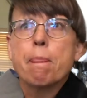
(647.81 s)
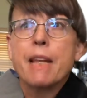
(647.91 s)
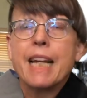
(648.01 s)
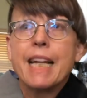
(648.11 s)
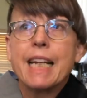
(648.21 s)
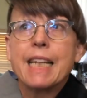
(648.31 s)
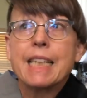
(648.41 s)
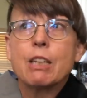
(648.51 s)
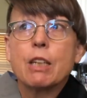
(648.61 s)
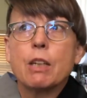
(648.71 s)
And
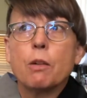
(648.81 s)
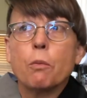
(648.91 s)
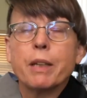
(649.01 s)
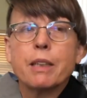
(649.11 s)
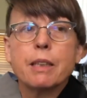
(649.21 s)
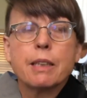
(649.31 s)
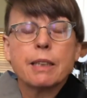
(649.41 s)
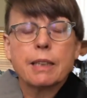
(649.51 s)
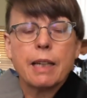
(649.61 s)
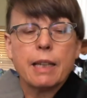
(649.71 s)
what it is, it's
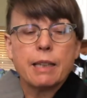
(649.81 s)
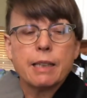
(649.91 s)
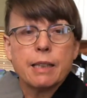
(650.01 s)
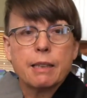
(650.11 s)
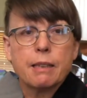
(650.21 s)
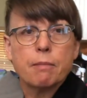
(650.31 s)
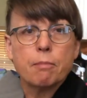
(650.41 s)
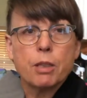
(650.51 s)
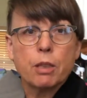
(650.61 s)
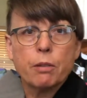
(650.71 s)
a
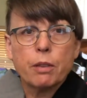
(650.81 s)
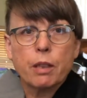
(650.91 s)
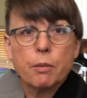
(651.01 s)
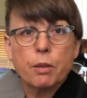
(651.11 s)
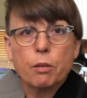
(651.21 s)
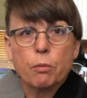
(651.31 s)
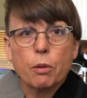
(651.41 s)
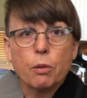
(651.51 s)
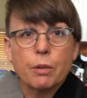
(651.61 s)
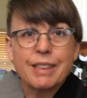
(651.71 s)
material that comes in a
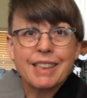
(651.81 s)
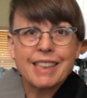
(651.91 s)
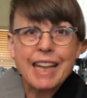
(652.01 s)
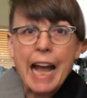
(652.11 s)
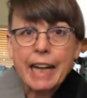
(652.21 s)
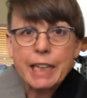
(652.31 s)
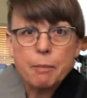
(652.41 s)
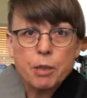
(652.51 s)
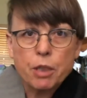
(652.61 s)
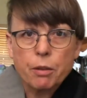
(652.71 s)
roll. It's a tacky
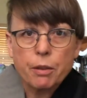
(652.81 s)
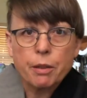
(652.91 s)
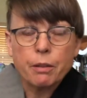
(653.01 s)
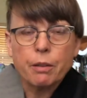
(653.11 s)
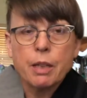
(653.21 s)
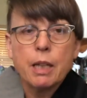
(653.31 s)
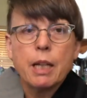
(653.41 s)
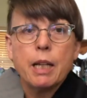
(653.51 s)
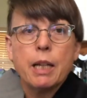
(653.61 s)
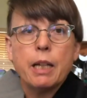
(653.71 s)
material.
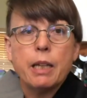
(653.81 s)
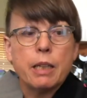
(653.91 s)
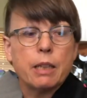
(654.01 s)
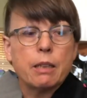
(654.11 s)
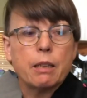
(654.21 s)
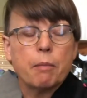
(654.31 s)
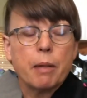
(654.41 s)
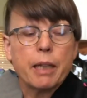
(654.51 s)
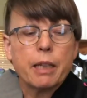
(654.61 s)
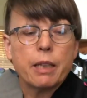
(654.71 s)
In
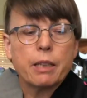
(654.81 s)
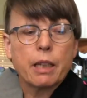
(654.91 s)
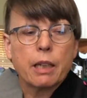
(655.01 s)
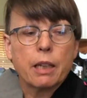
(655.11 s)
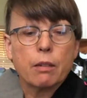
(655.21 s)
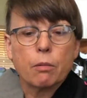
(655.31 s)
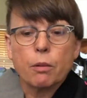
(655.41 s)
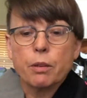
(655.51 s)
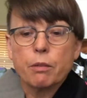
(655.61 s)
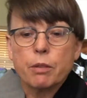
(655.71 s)
my case, I got a
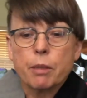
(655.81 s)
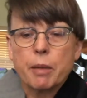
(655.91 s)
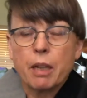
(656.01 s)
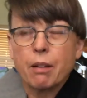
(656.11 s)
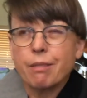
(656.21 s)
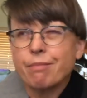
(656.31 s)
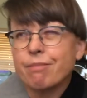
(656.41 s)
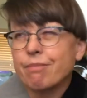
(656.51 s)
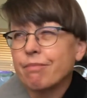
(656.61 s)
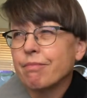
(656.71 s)
roll that was about
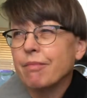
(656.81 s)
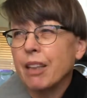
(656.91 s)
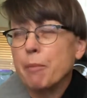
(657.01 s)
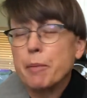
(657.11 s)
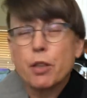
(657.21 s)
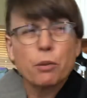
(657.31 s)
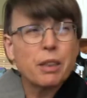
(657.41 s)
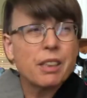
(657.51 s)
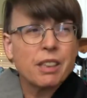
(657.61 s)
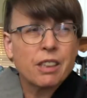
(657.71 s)
maybe
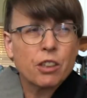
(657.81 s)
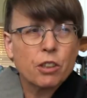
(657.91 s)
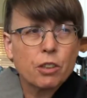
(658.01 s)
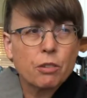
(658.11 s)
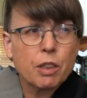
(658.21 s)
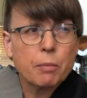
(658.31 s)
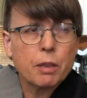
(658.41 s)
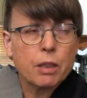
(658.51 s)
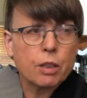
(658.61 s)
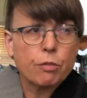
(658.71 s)
36 inches or something,
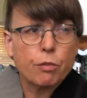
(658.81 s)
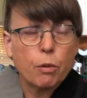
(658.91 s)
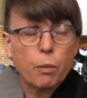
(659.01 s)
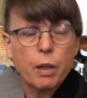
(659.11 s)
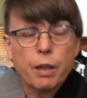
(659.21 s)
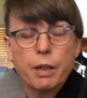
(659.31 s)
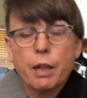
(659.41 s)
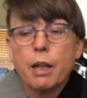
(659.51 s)
and it's a foot wide.